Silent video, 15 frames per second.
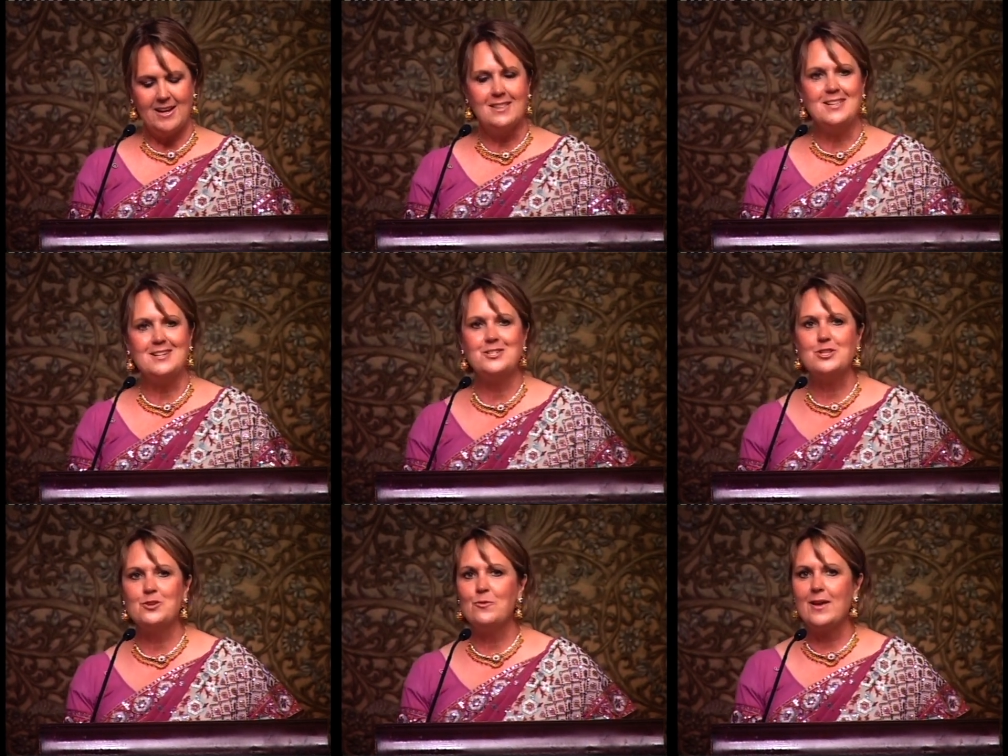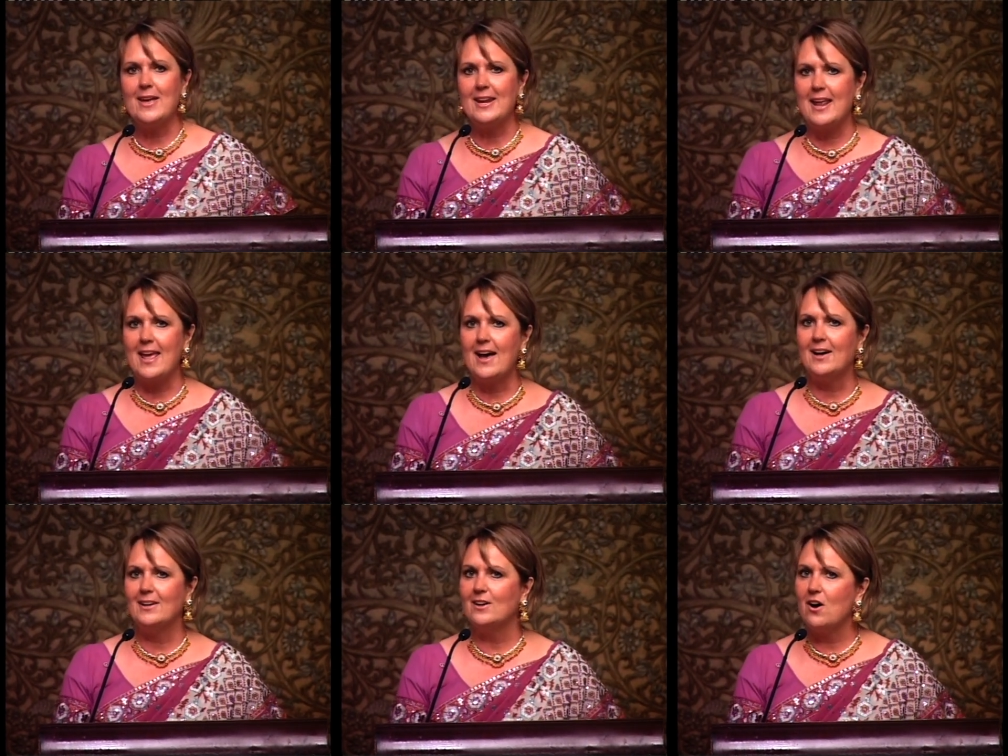Then she read
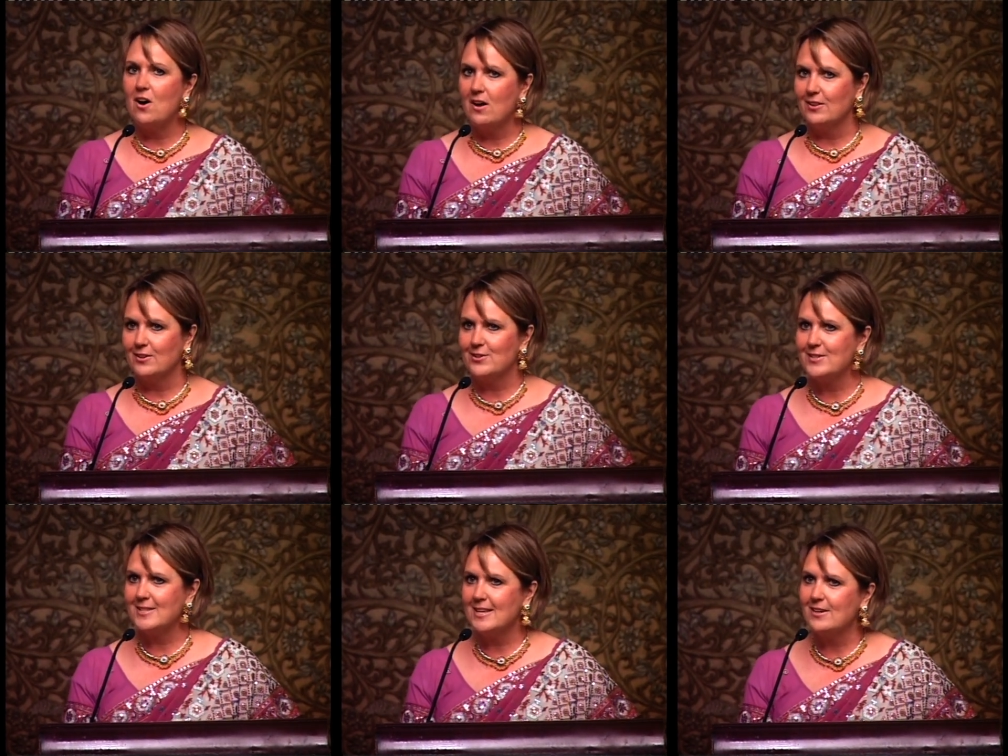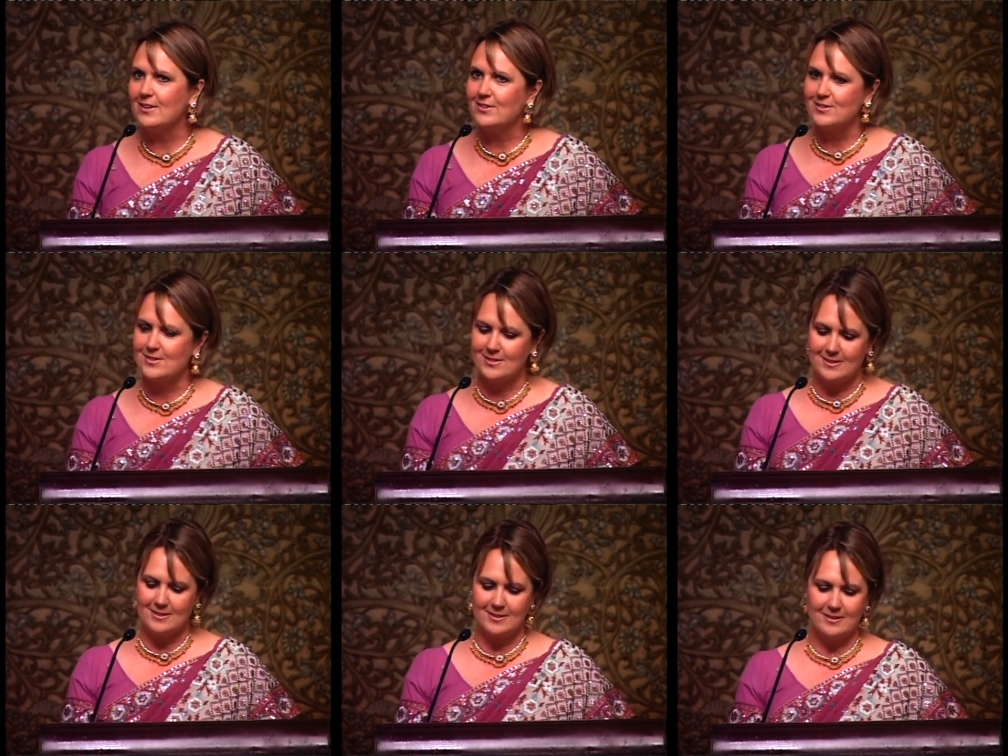how all are
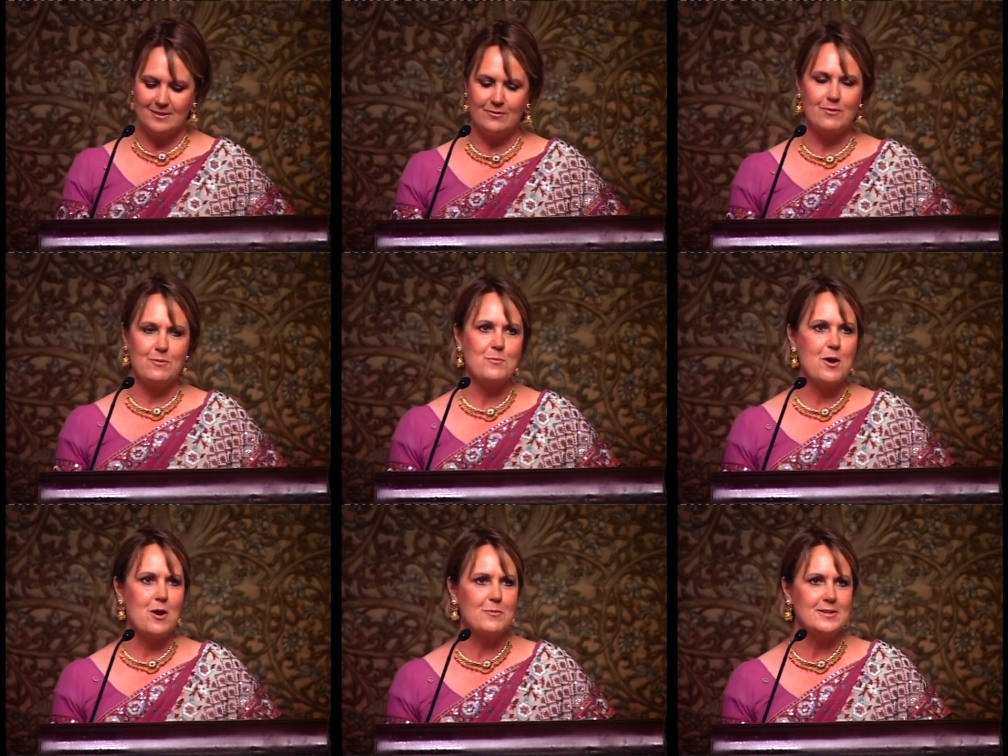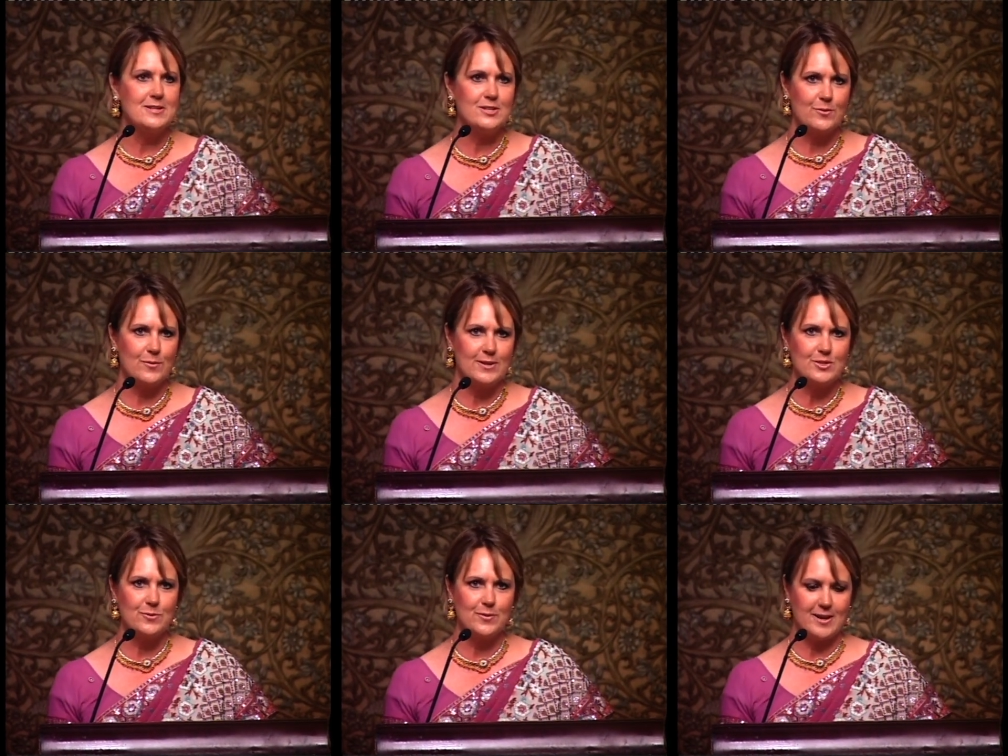sinners, from Romans
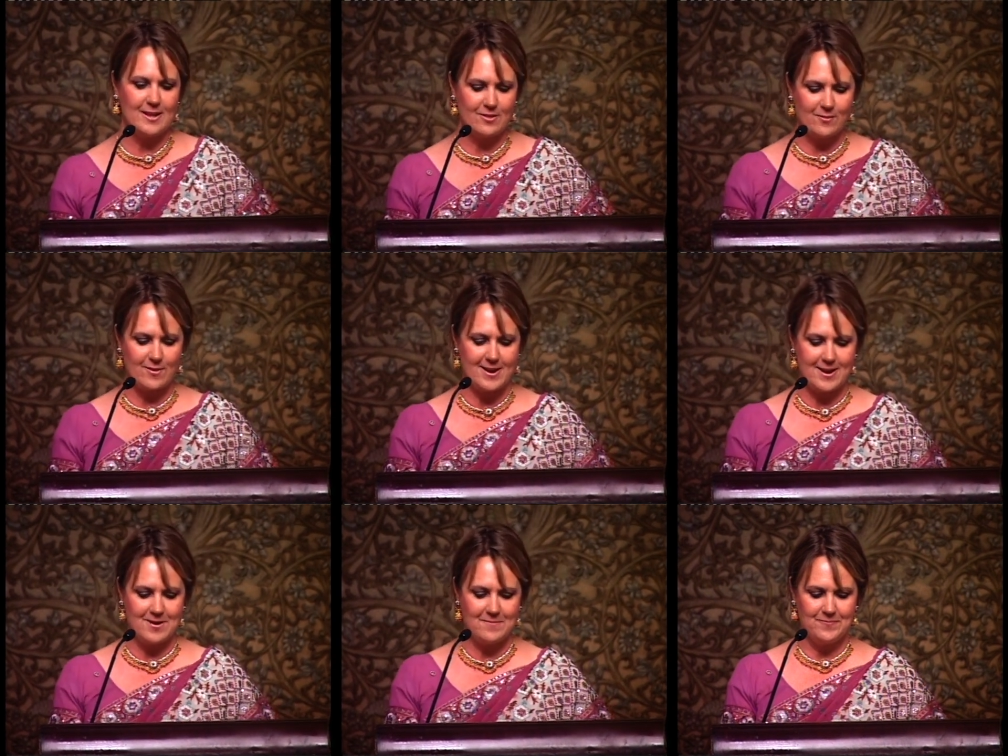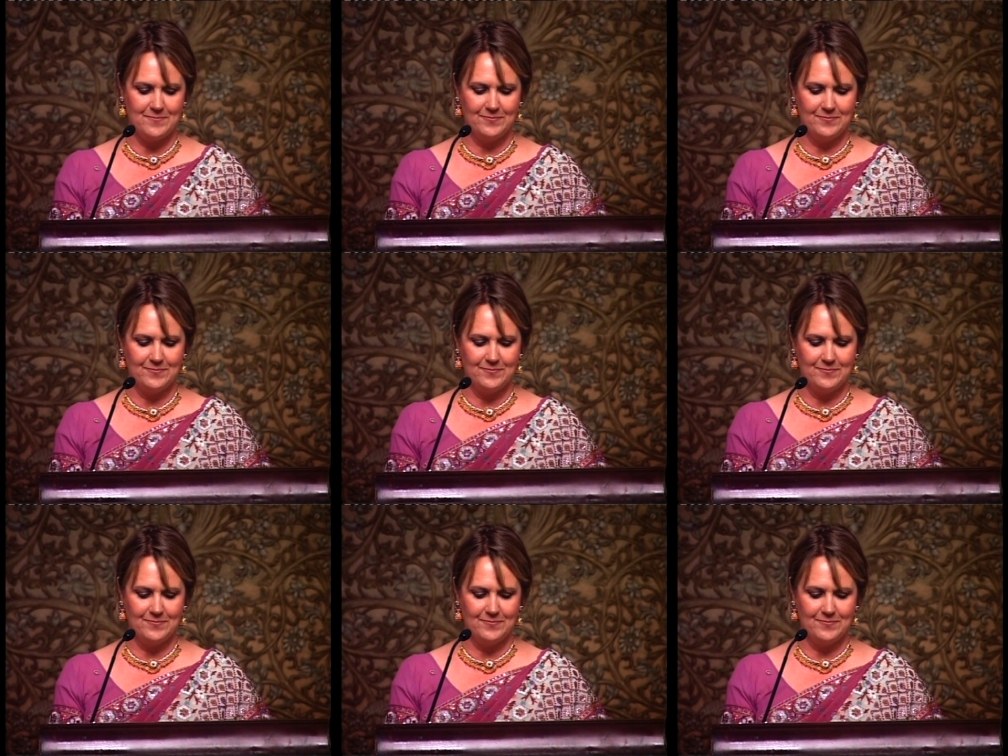3.23.